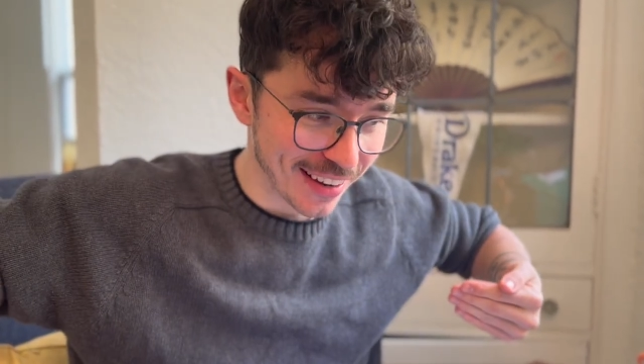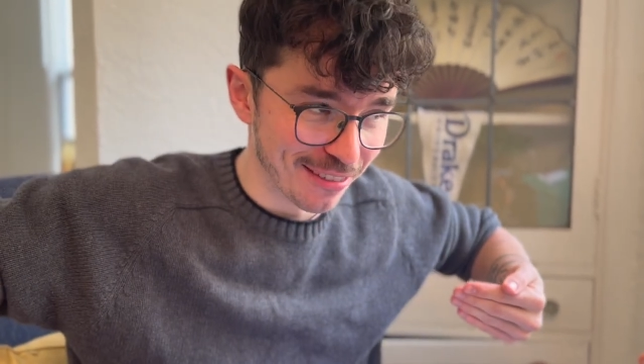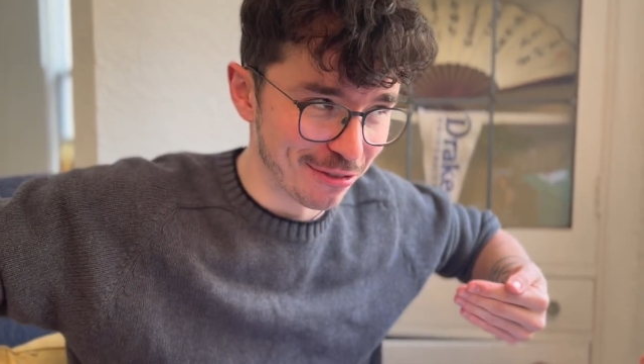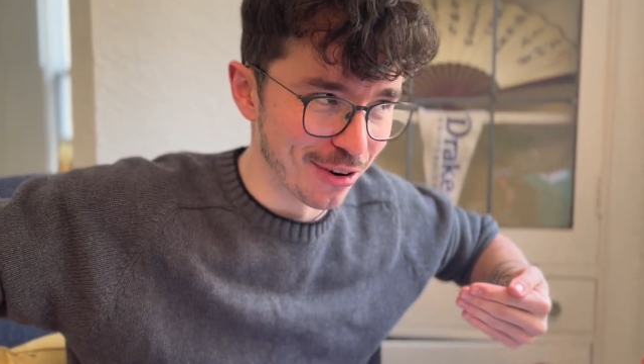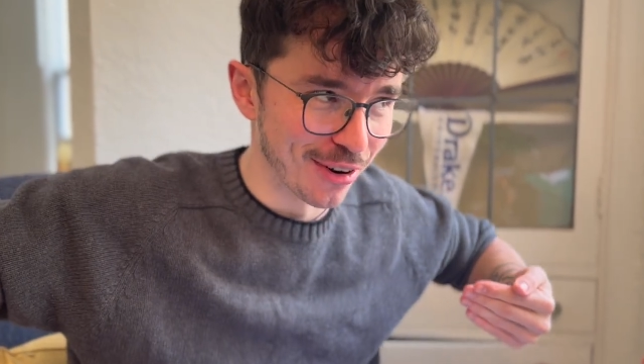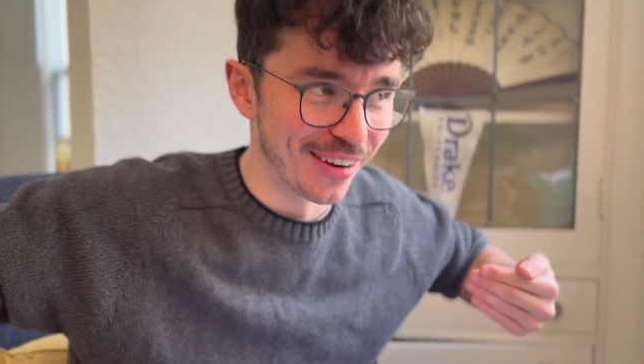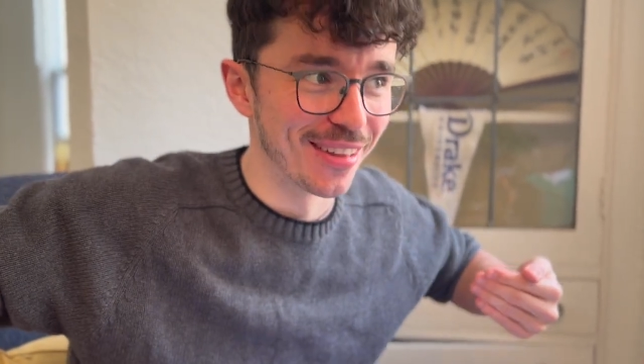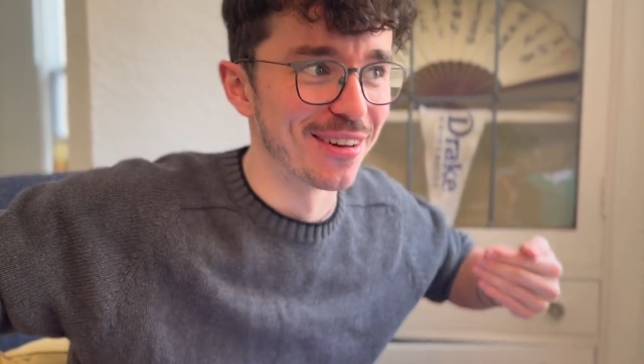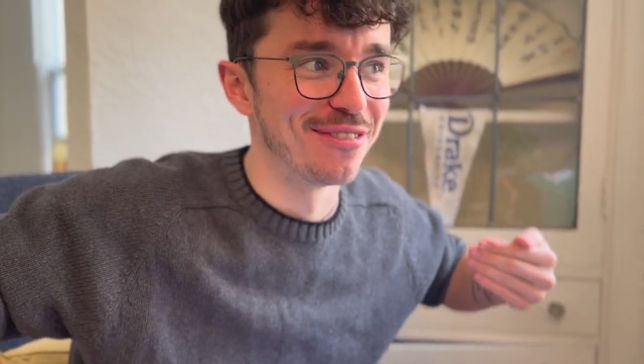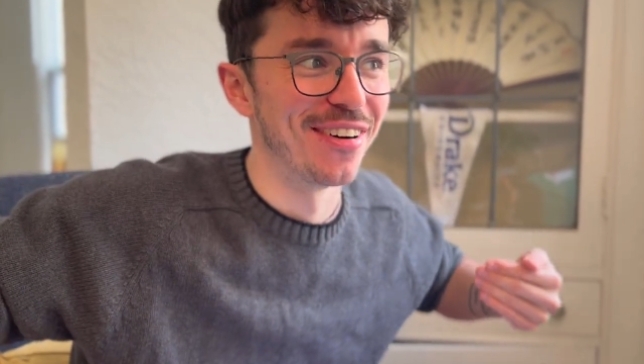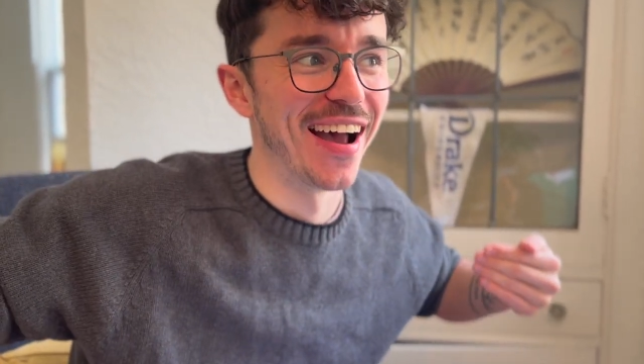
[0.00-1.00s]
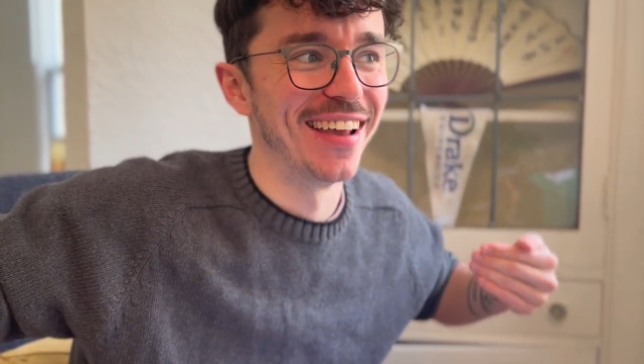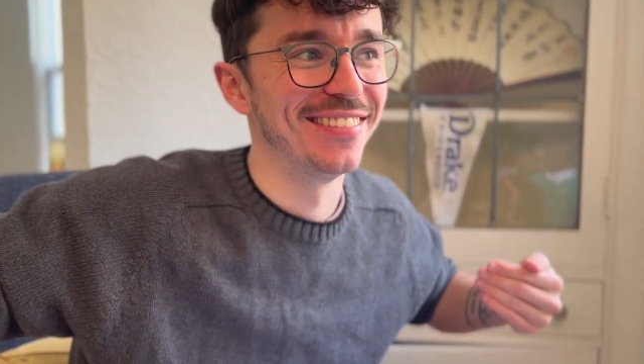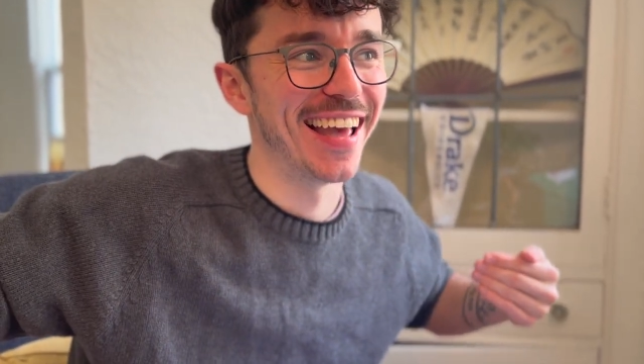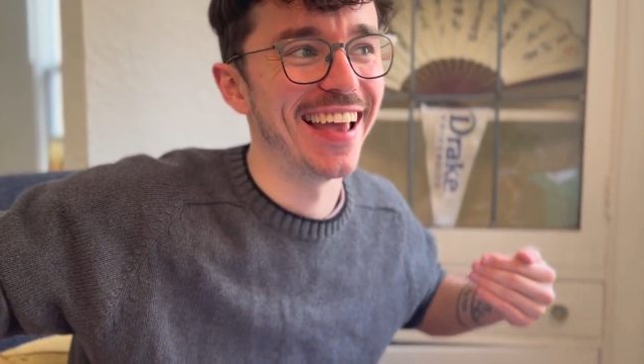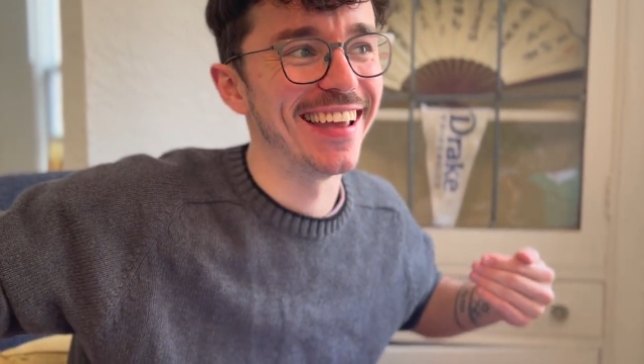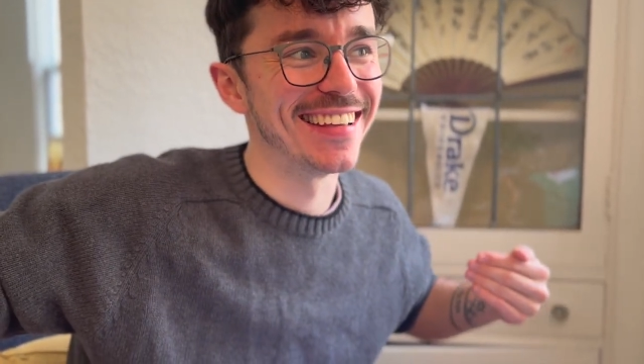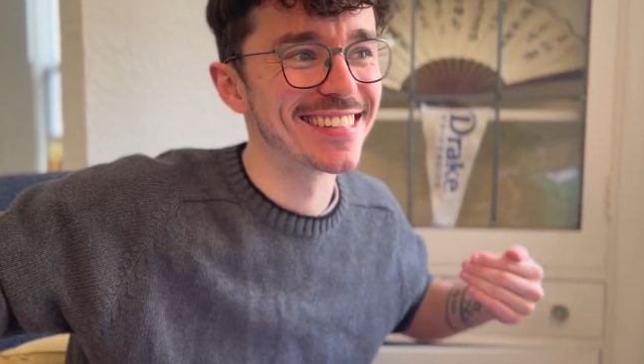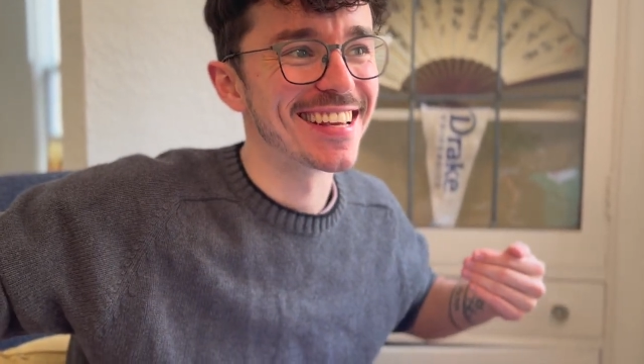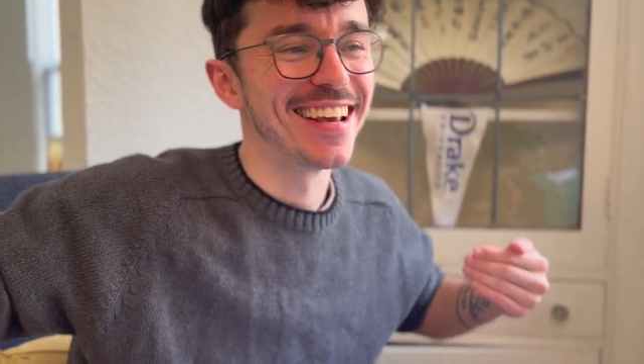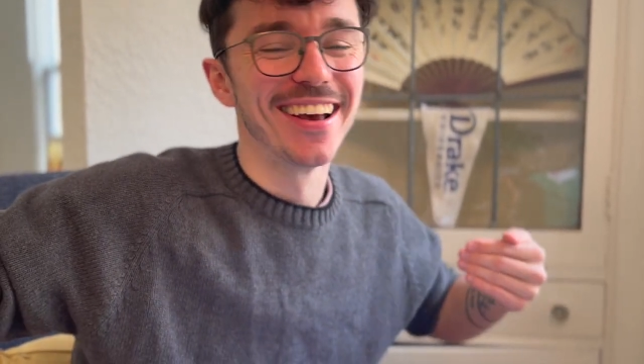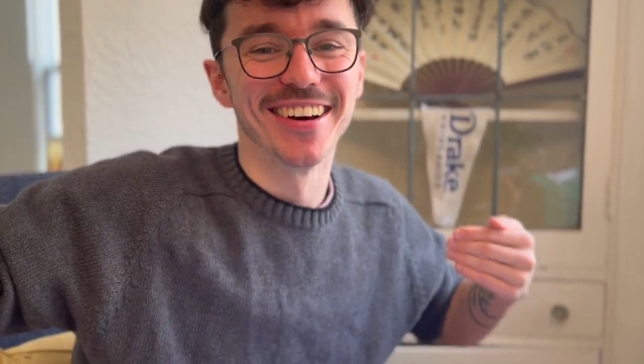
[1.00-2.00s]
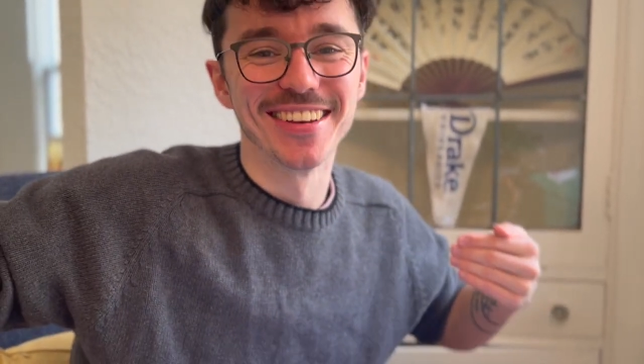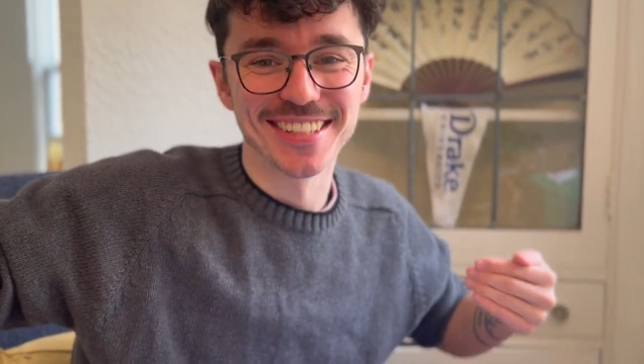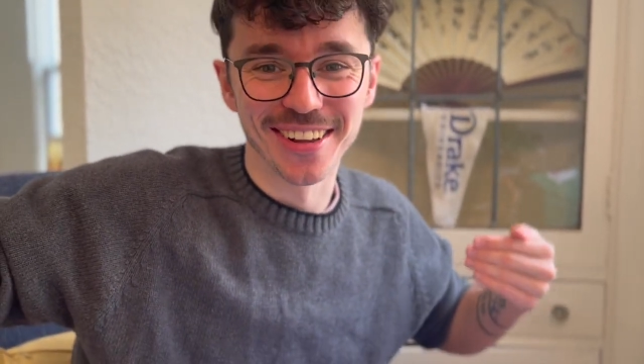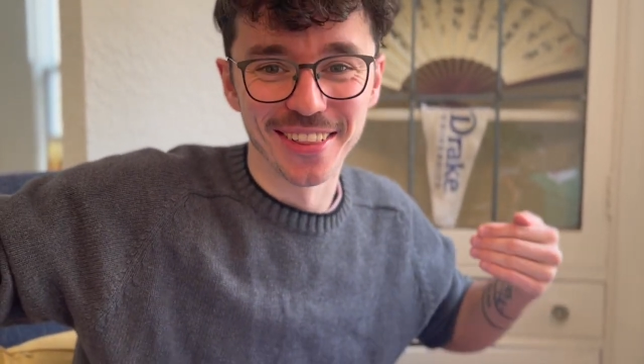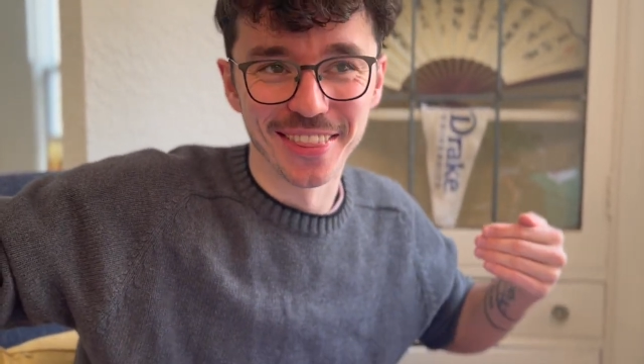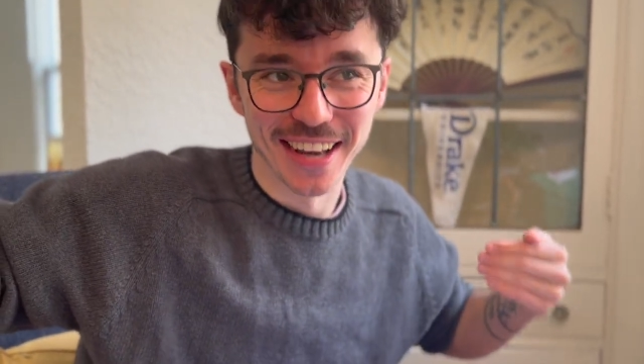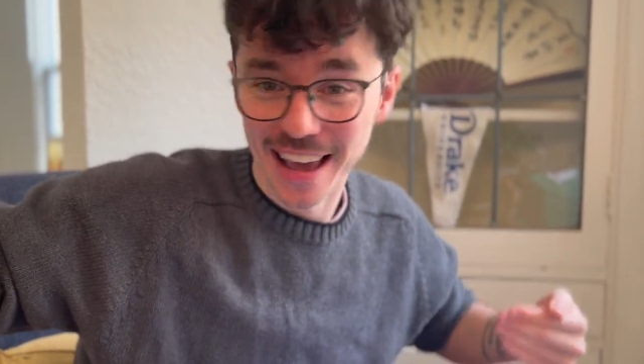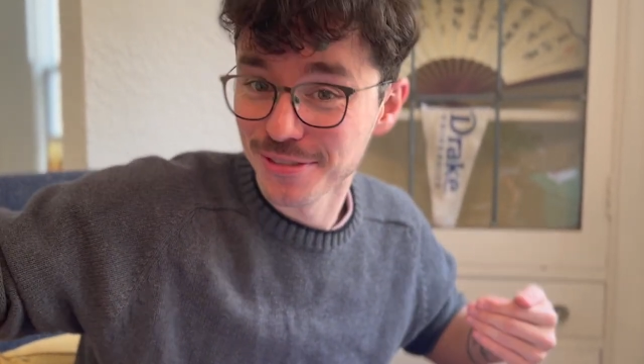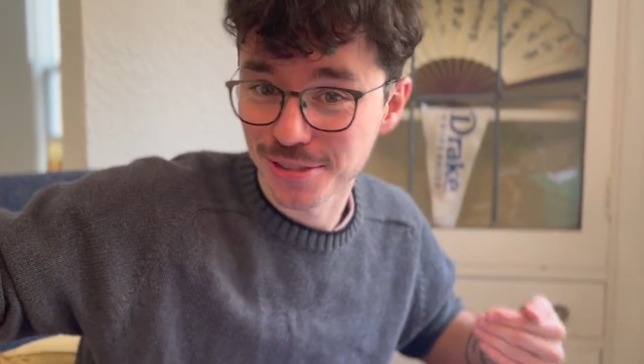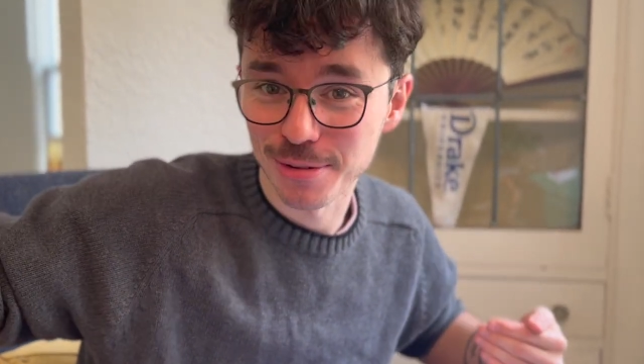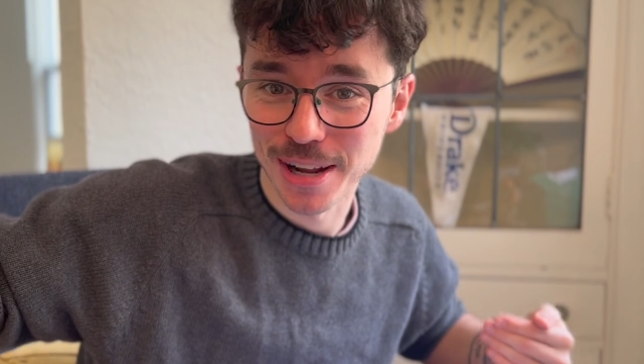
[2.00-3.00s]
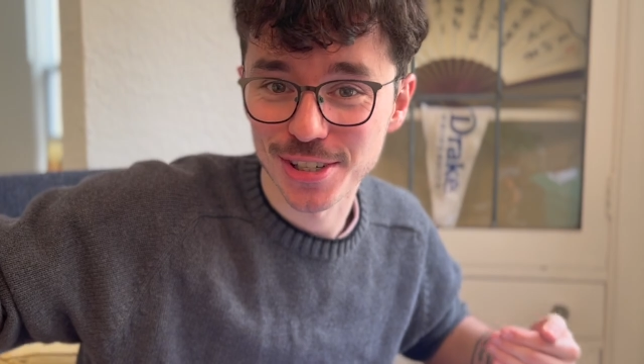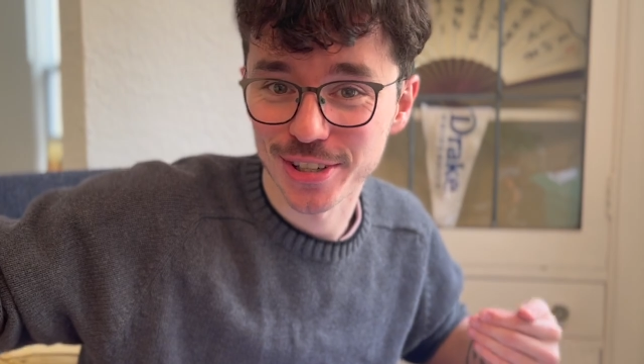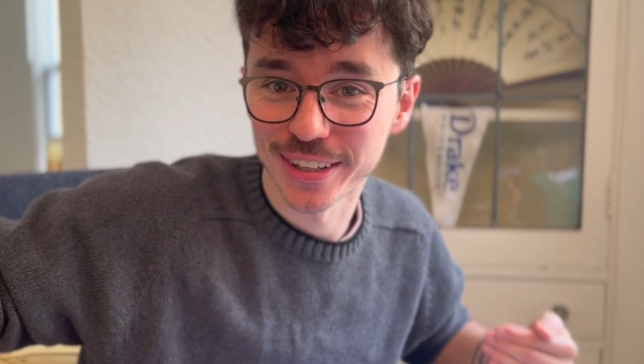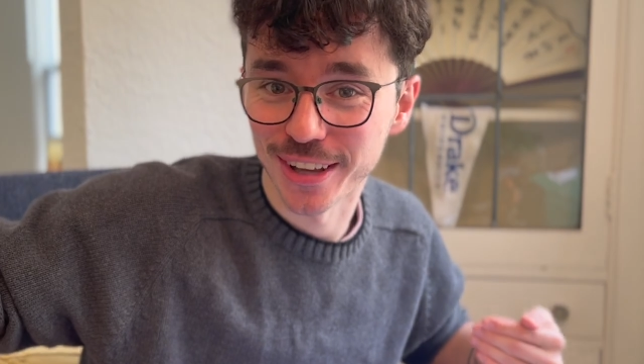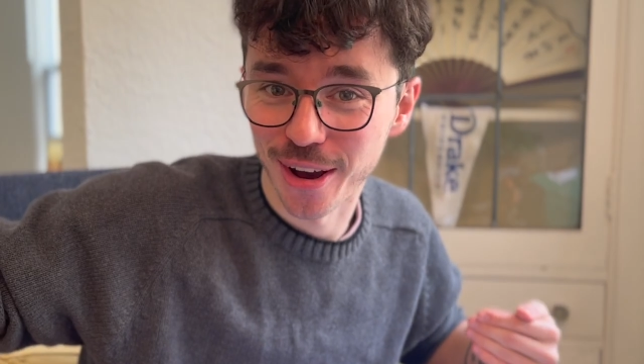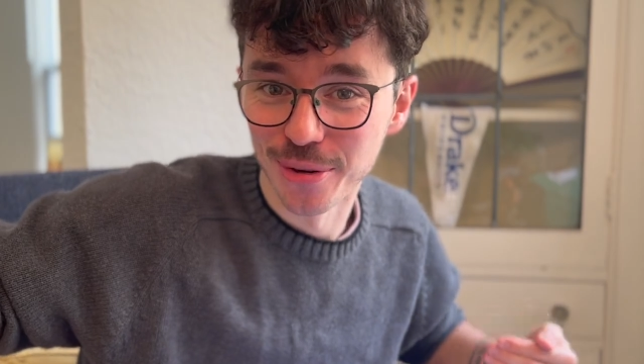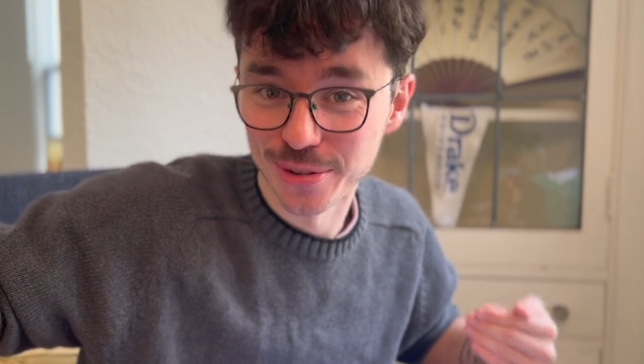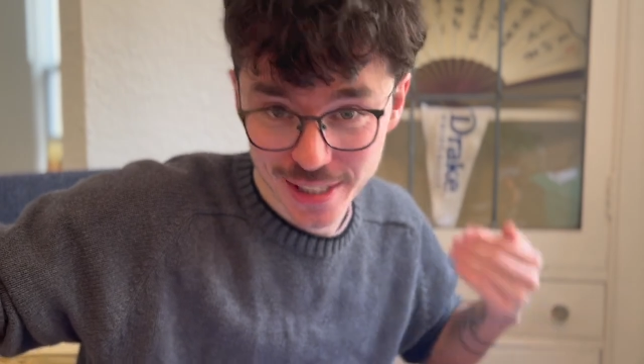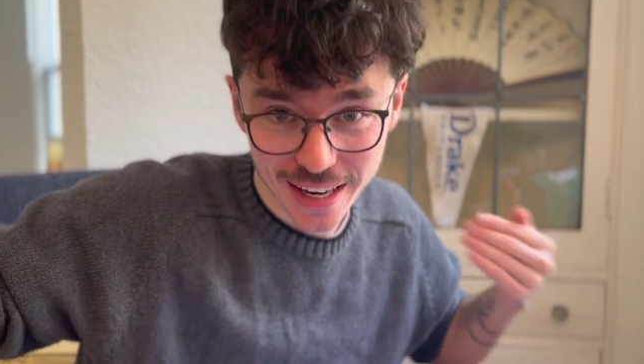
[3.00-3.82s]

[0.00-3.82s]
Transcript: for another 5 days until the live stream actually goes